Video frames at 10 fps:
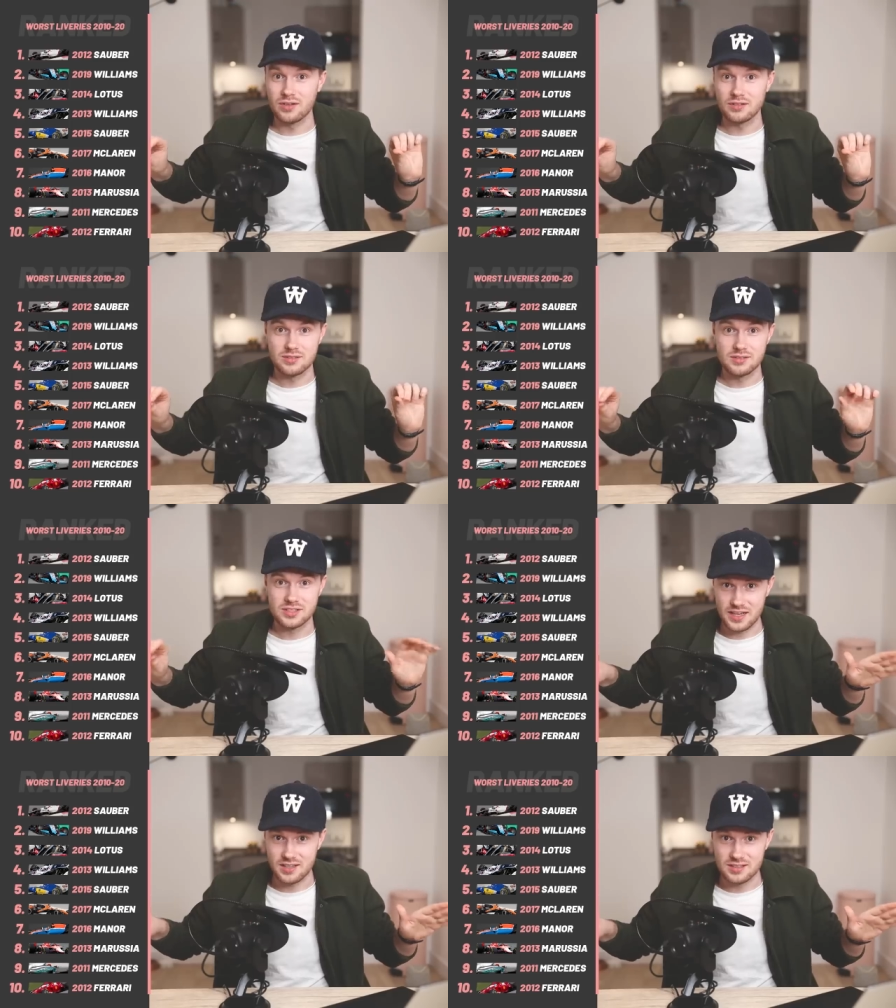on
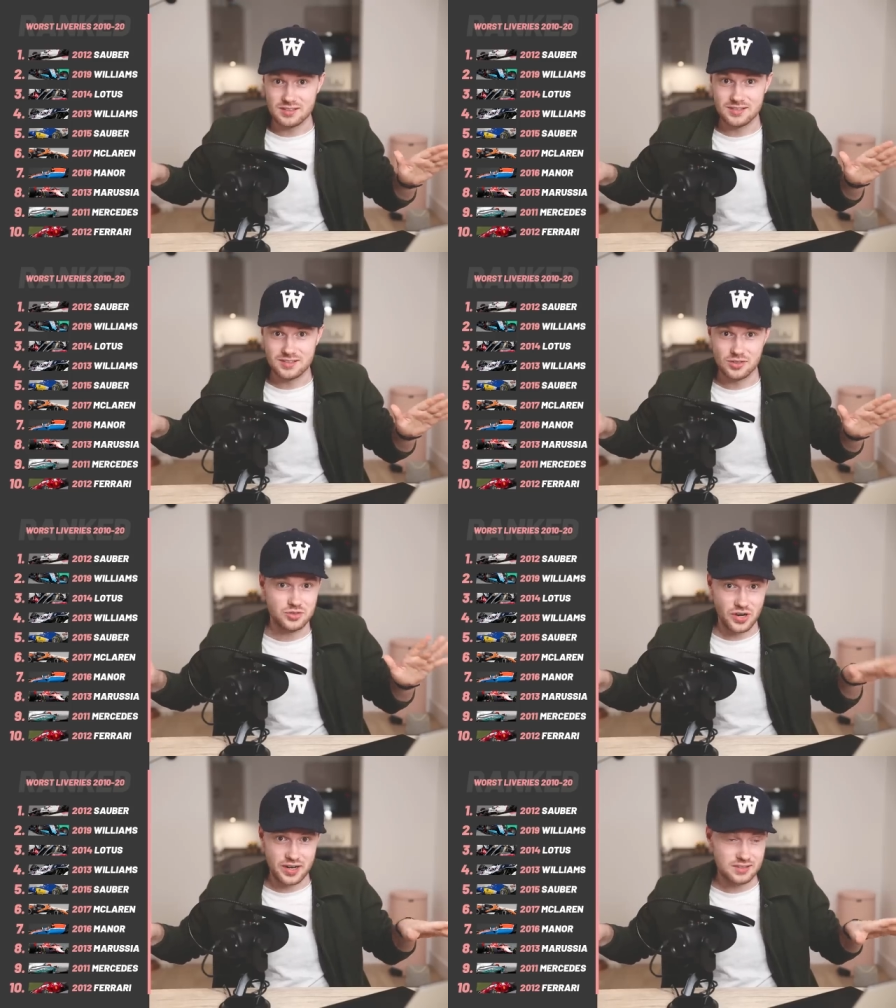sneakers, on
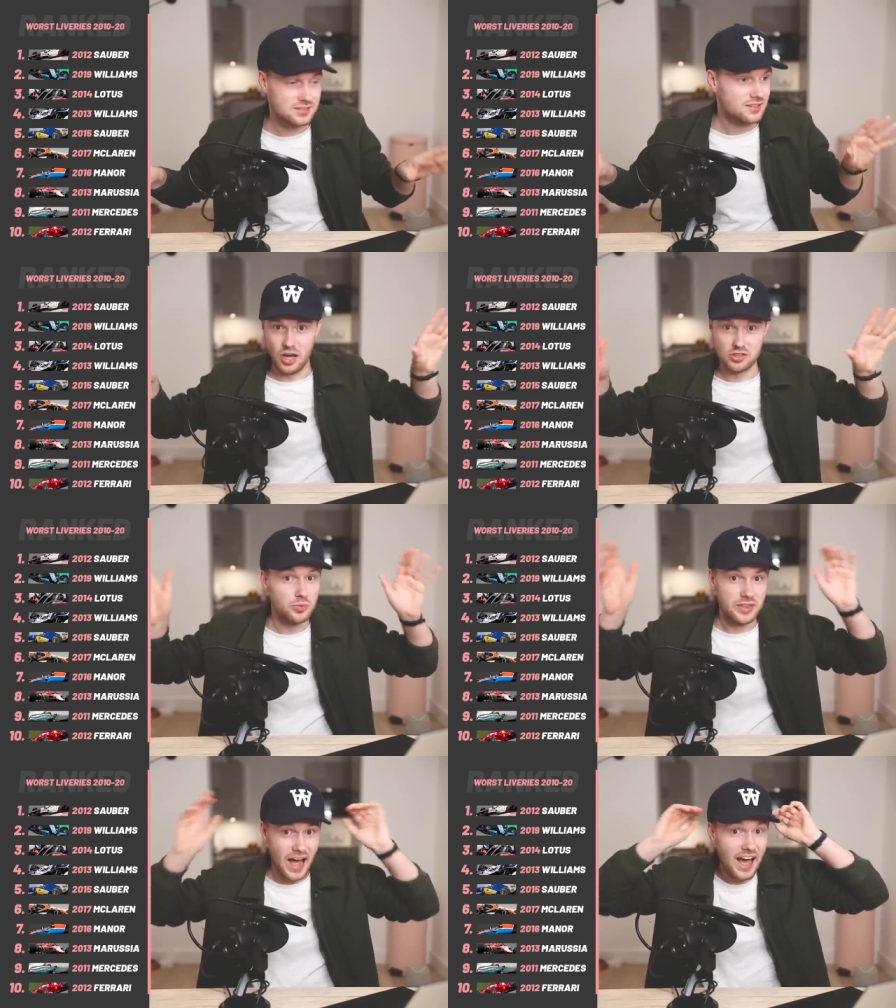trainers. I
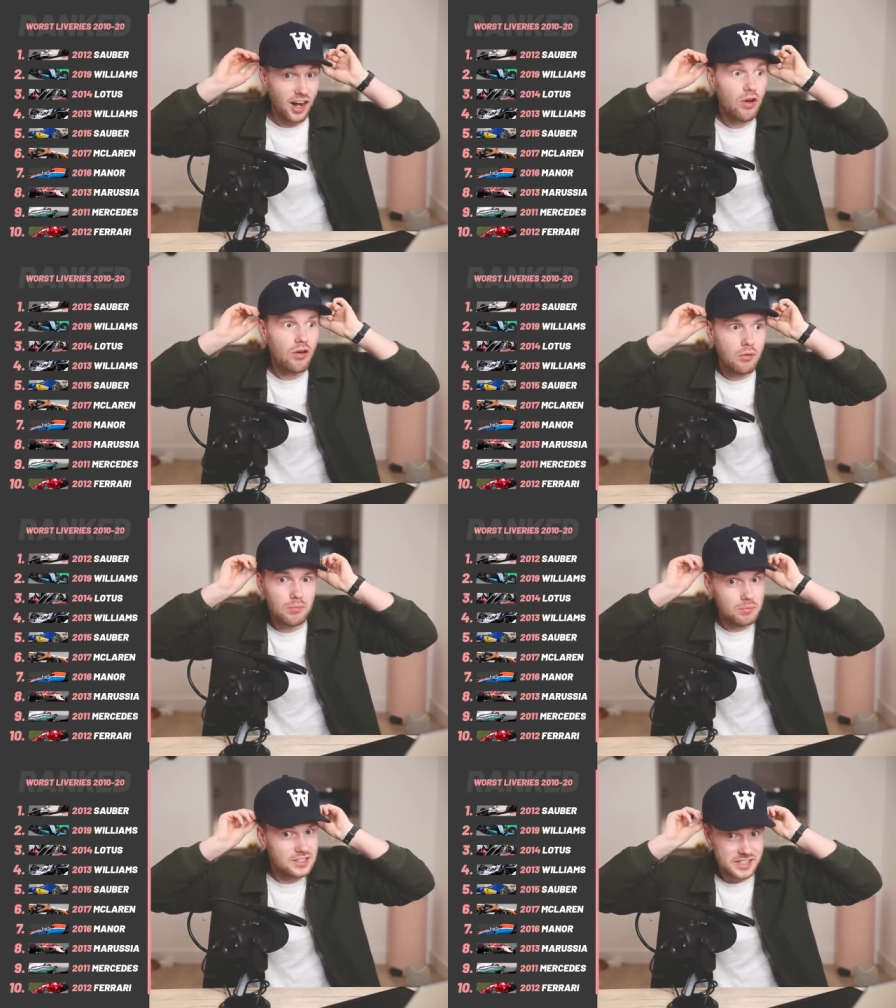do that a lot
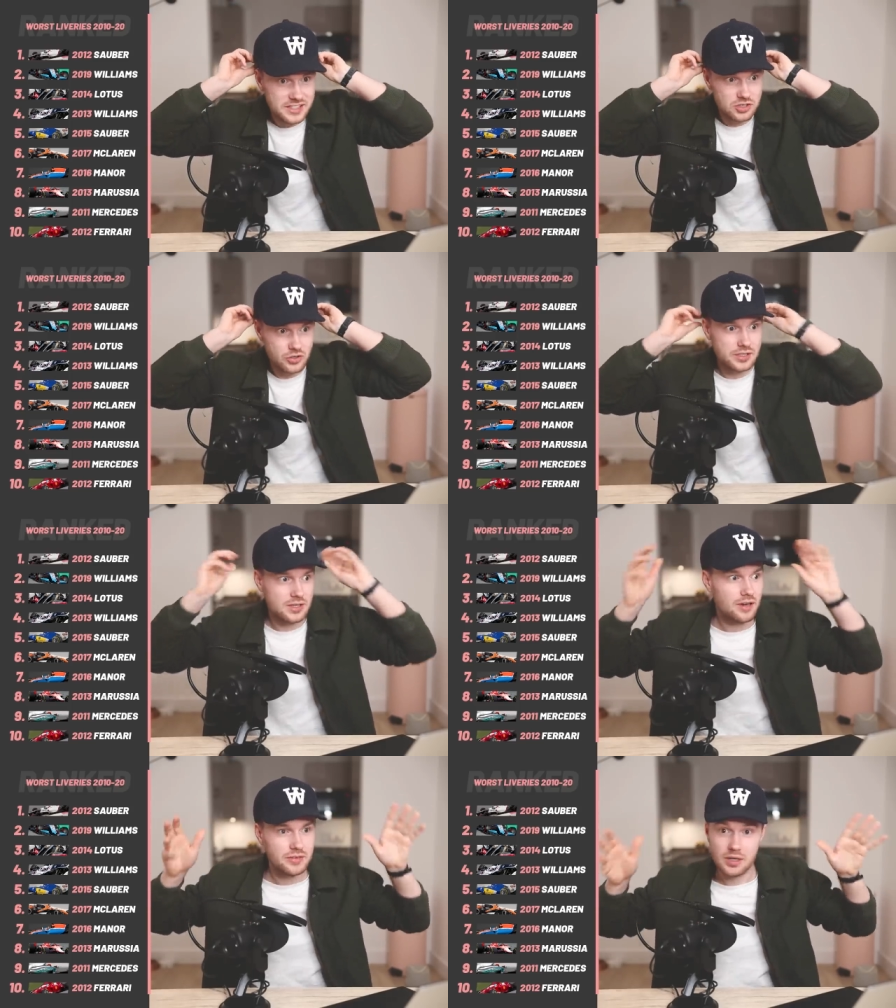on my sneaker screen
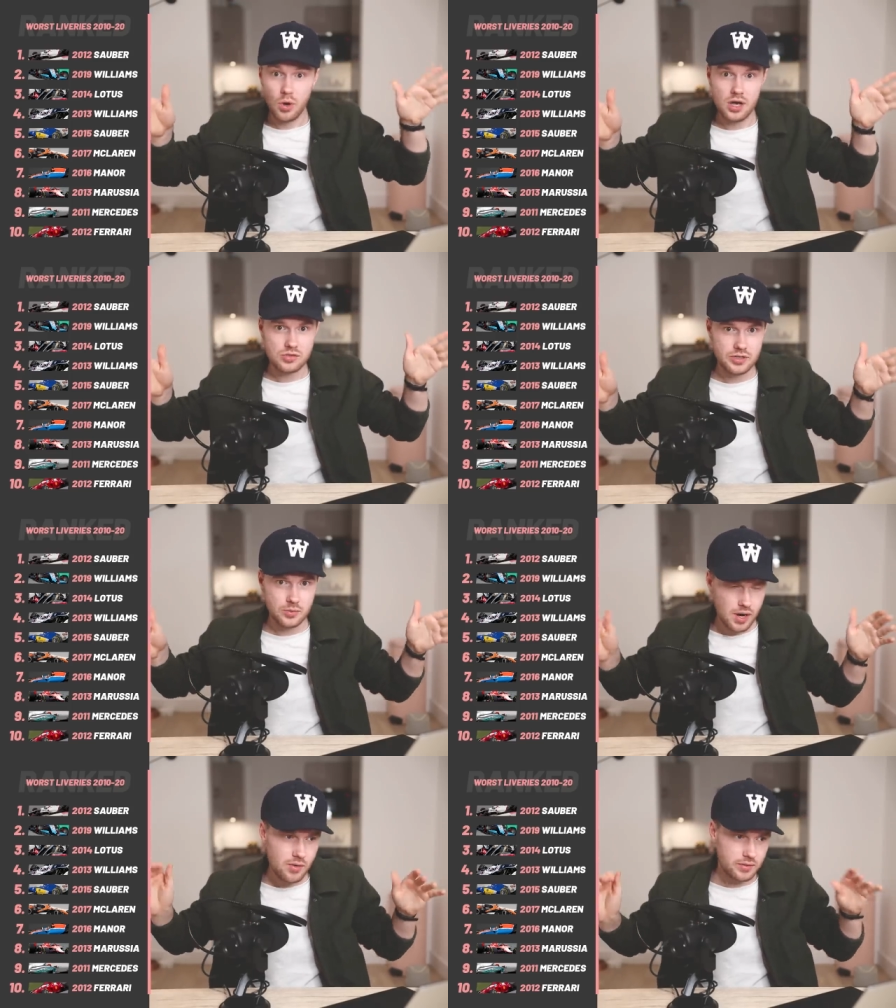stuff, and it works really
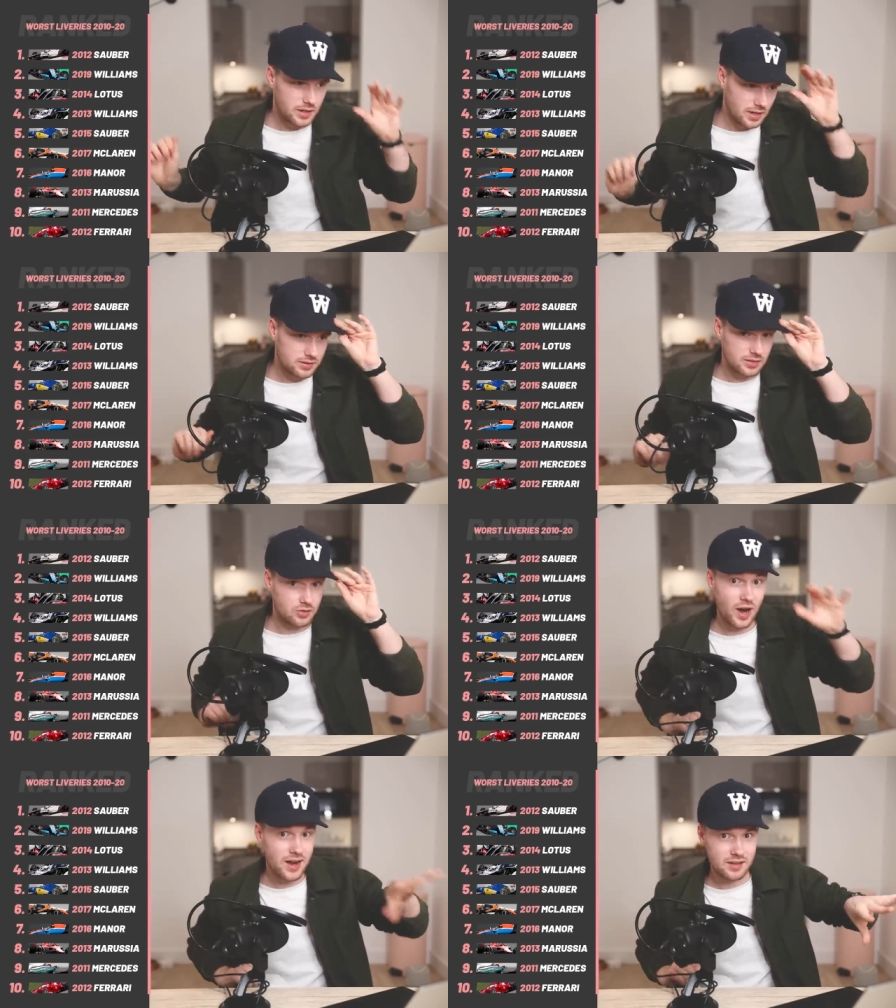well. And they had the
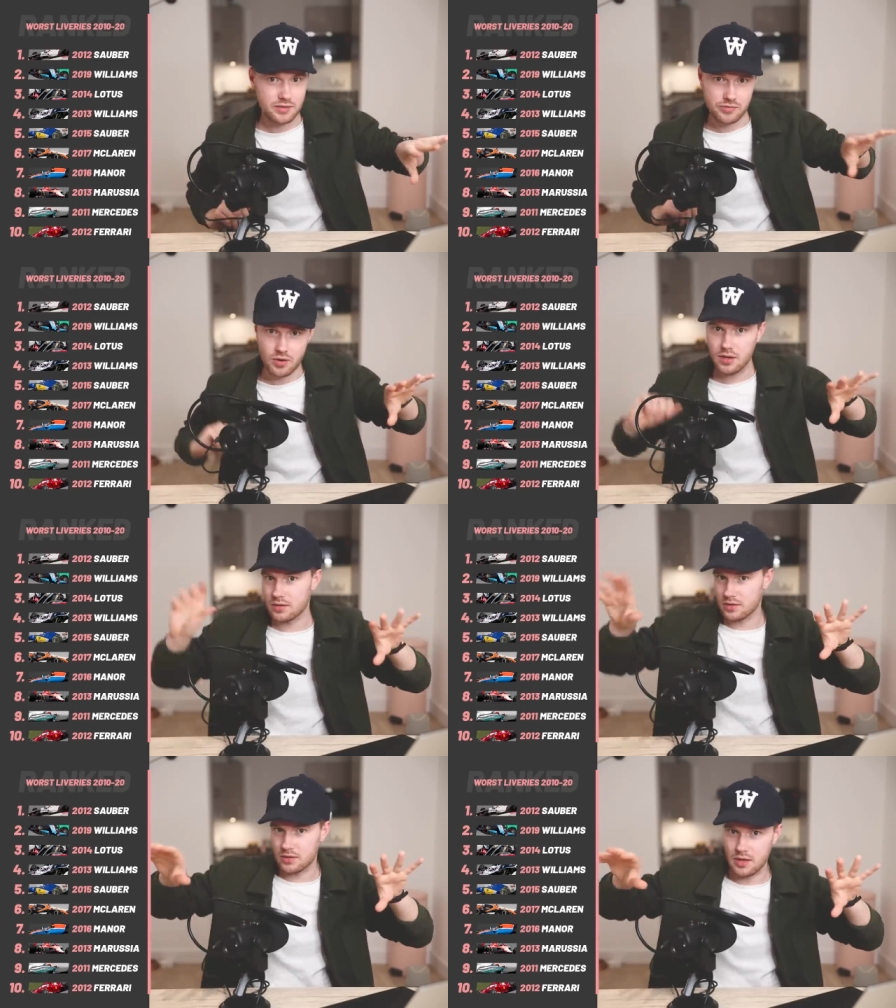grey at the
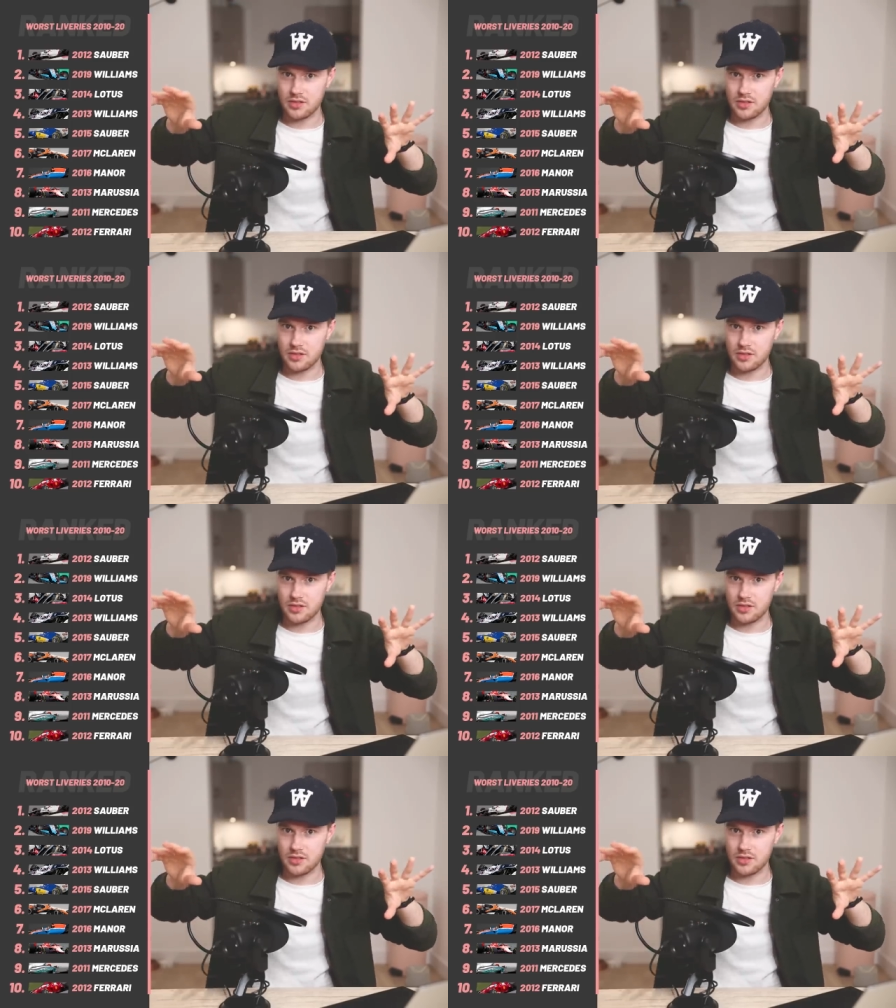front and the,